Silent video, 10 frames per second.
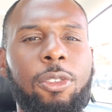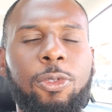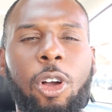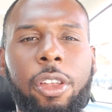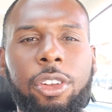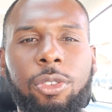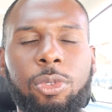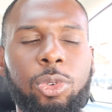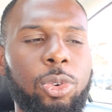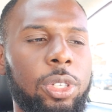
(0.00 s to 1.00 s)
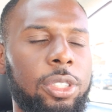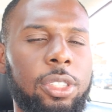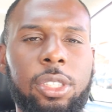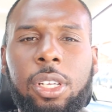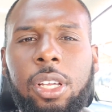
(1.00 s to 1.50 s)
following the
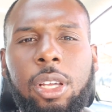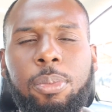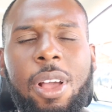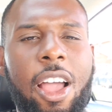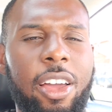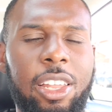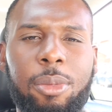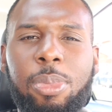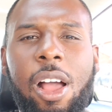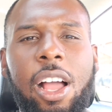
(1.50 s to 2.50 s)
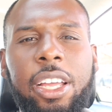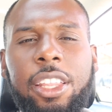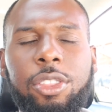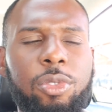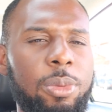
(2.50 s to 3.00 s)
rules, parallel
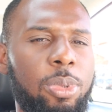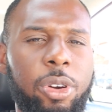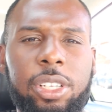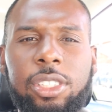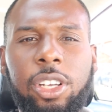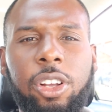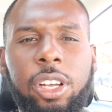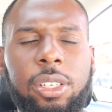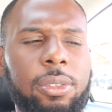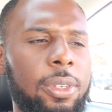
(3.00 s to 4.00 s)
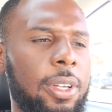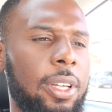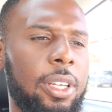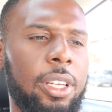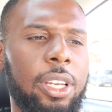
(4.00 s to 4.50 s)
parking, 3-point turn,
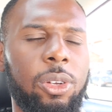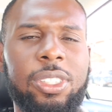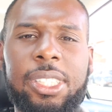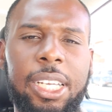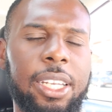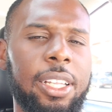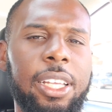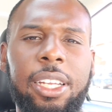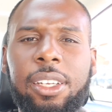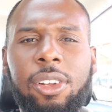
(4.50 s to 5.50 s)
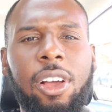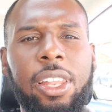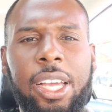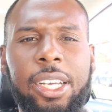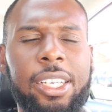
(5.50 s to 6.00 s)
signaling and all
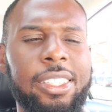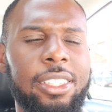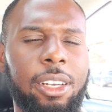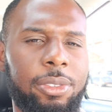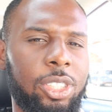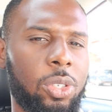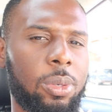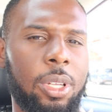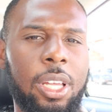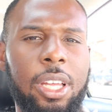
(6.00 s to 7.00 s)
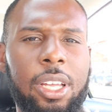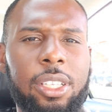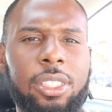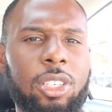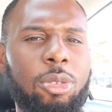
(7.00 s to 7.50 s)
that good stuff. So
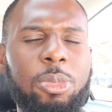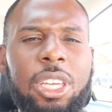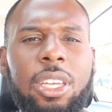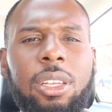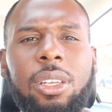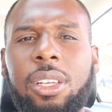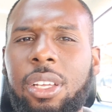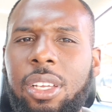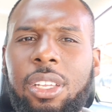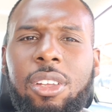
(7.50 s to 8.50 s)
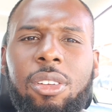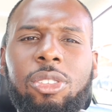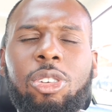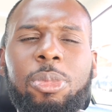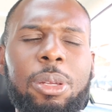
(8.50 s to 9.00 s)
don't be
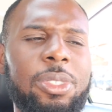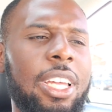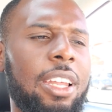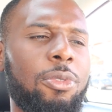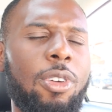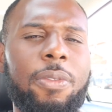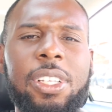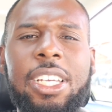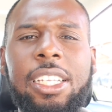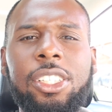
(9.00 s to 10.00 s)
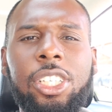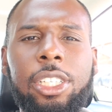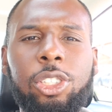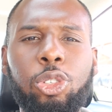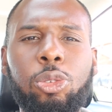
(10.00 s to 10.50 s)
upset if you have to take the
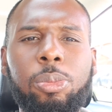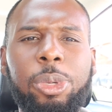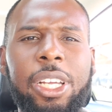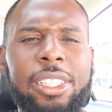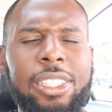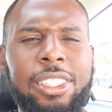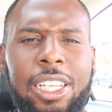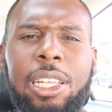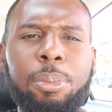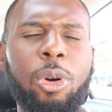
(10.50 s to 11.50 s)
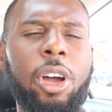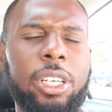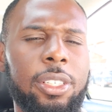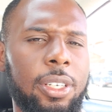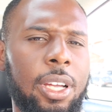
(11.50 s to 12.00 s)
G2, because it's still
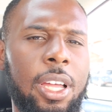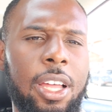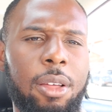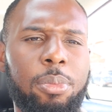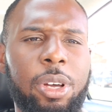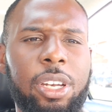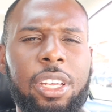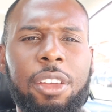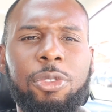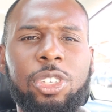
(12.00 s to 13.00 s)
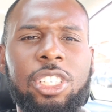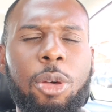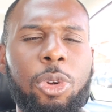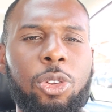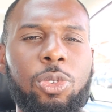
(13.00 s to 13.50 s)
important. But if you're
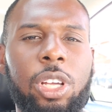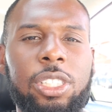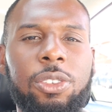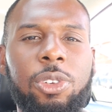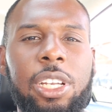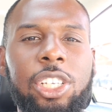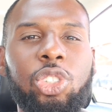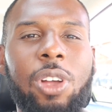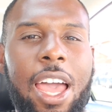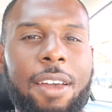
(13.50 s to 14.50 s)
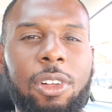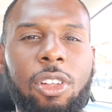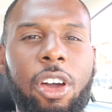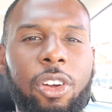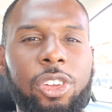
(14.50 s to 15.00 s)
someone who doesn't really drive a
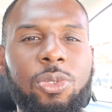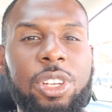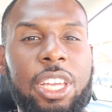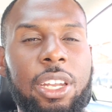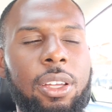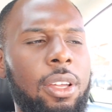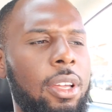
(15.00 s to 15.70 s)
lot, or you need